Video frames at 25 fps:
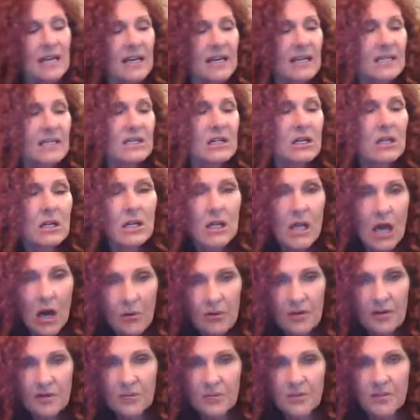it is
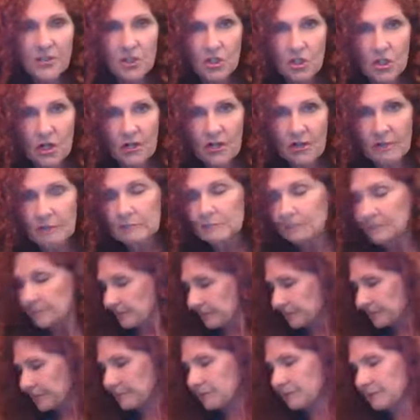loaded with sugar.
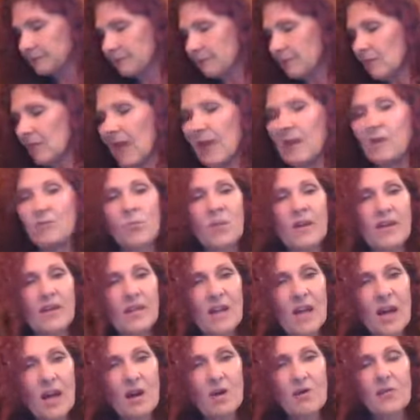And we
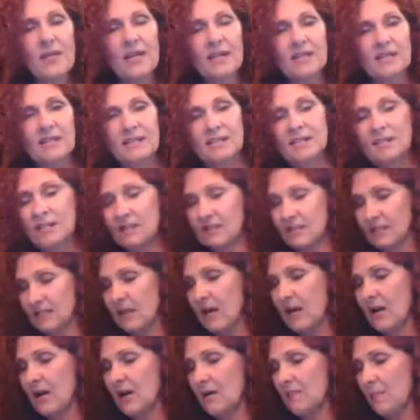know that
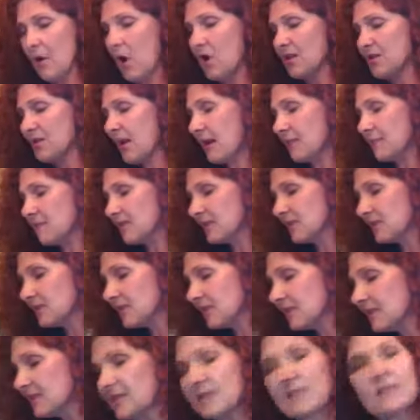um, Alzheimer's
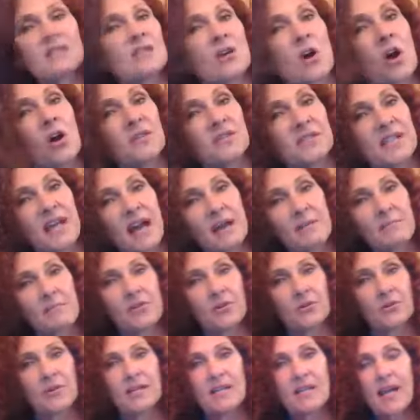disease is called type
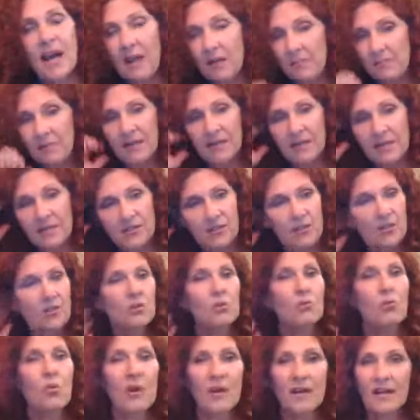3 diabetes. So
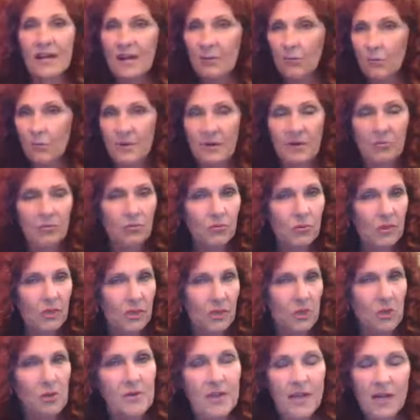you want to be
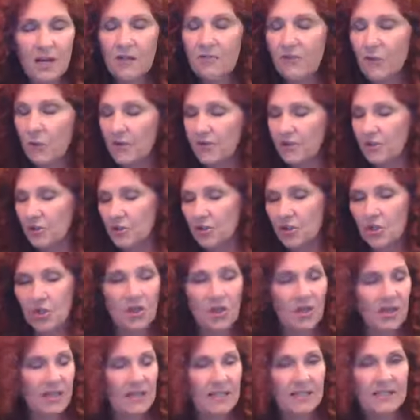real careful with your
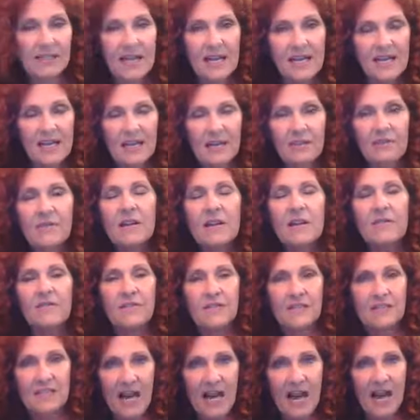sugar intake, even if
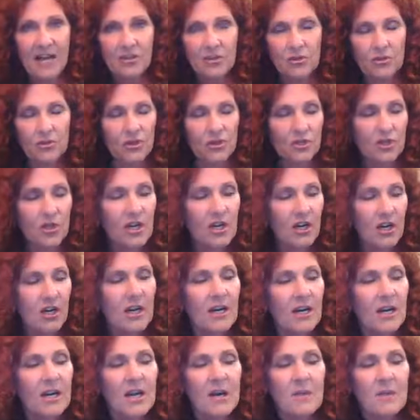it's natural sugar.